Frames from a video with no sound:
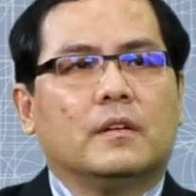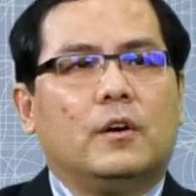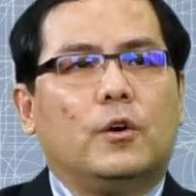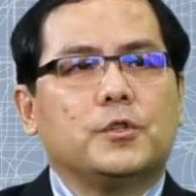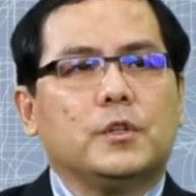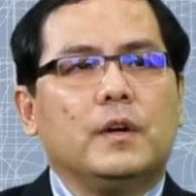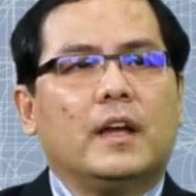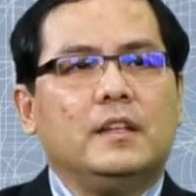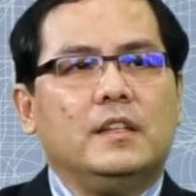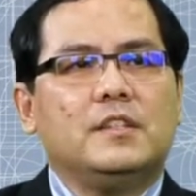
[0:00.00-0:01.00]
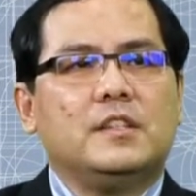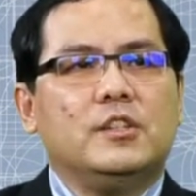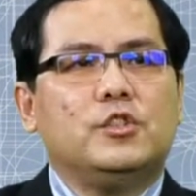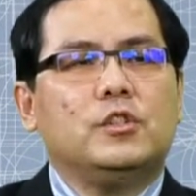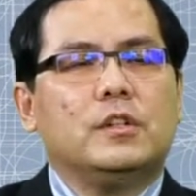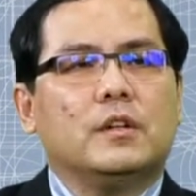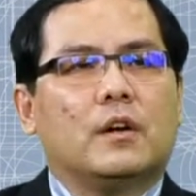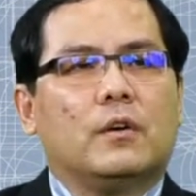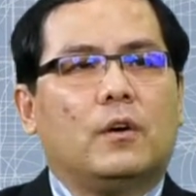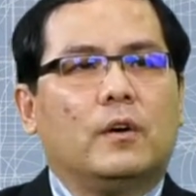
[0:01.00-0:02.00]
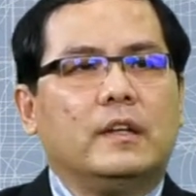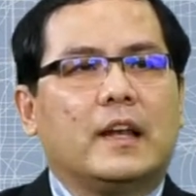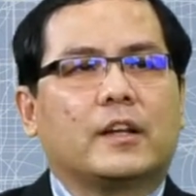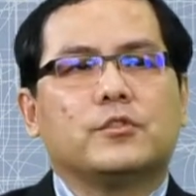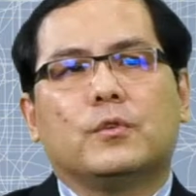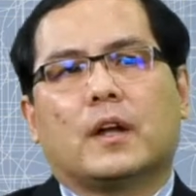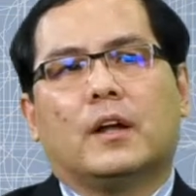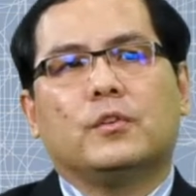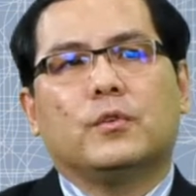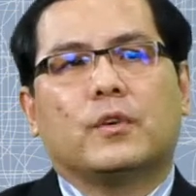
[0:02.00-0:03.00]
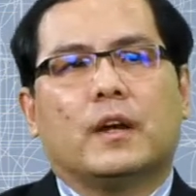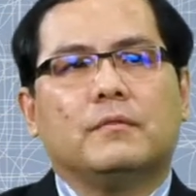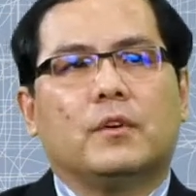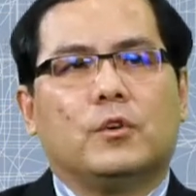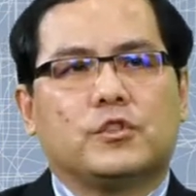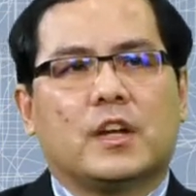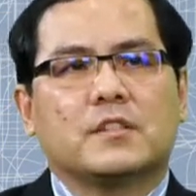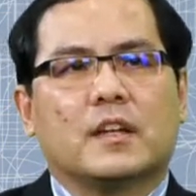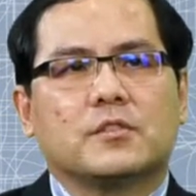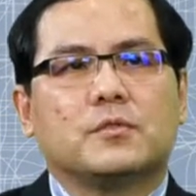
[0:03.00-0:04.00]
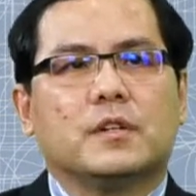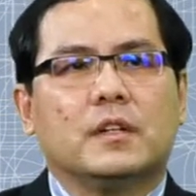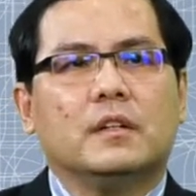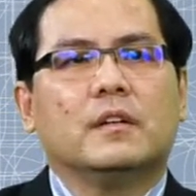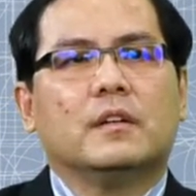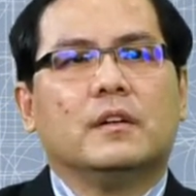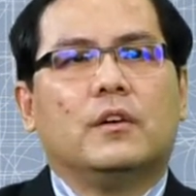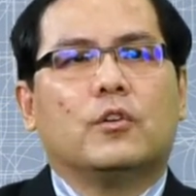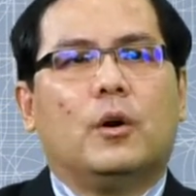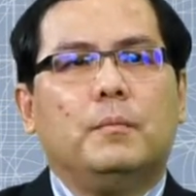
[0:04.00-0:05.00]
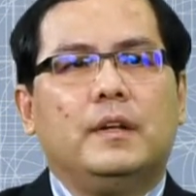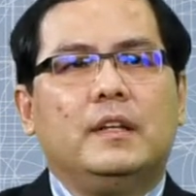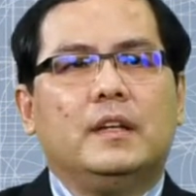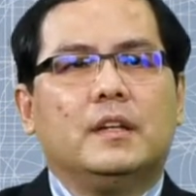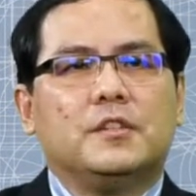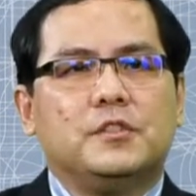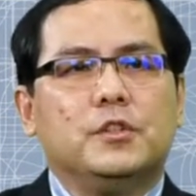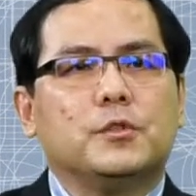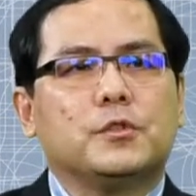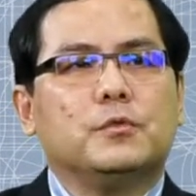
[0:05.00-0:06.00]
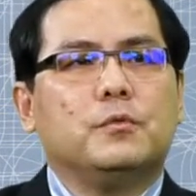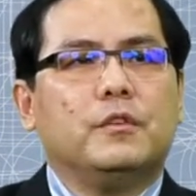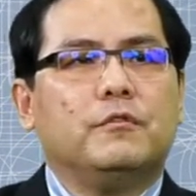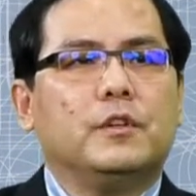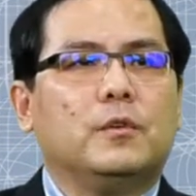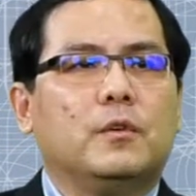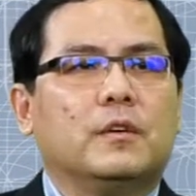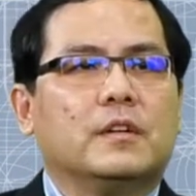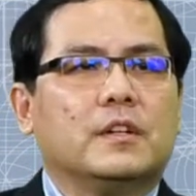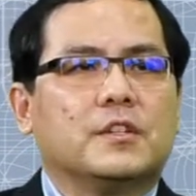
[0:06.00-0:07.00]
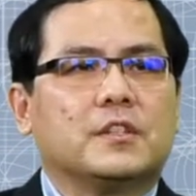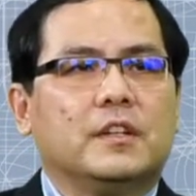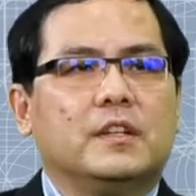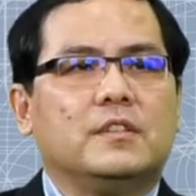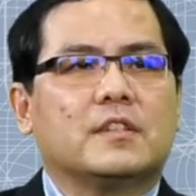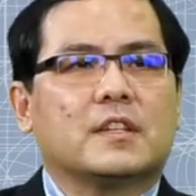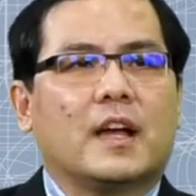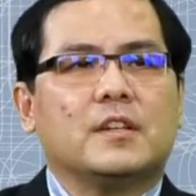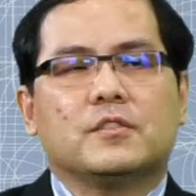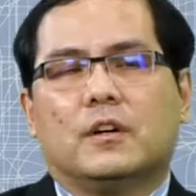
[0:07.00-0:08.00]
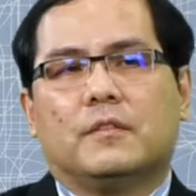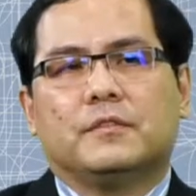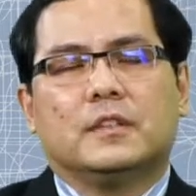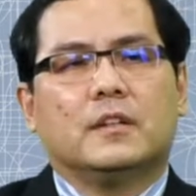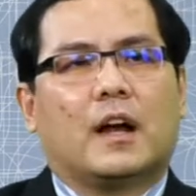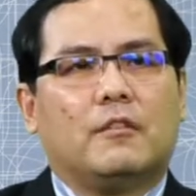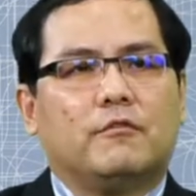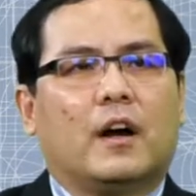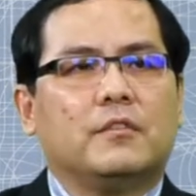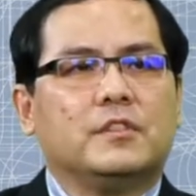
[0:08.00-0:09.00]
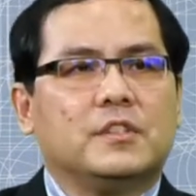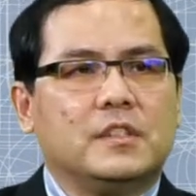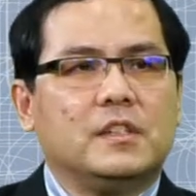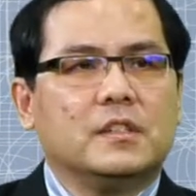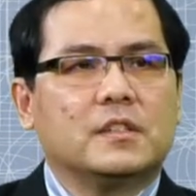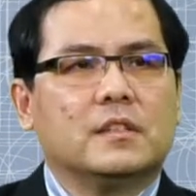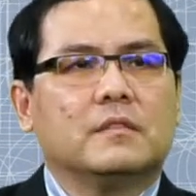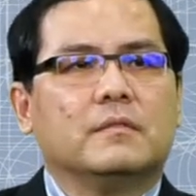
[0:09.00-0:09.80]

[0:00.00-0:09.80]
Also, an ECG or electrocardiogram or chest X-ray commonly is used to reveal certain signs of the heart valve disease.